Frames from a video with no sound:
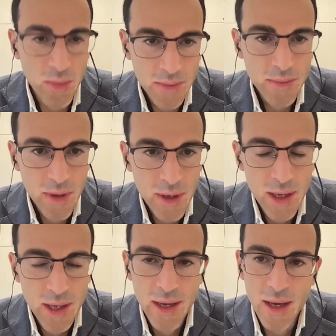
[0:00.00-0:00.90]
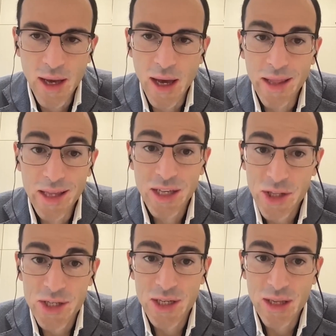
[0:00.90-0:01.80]
problem. It
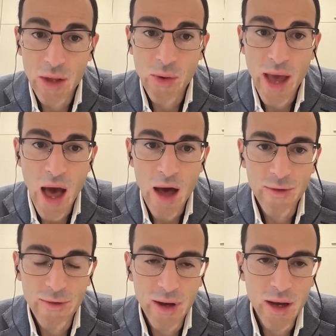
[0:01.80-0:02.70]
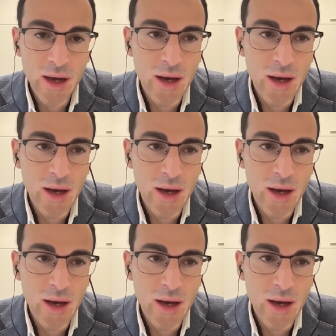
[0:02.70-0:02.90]
is interesting that we have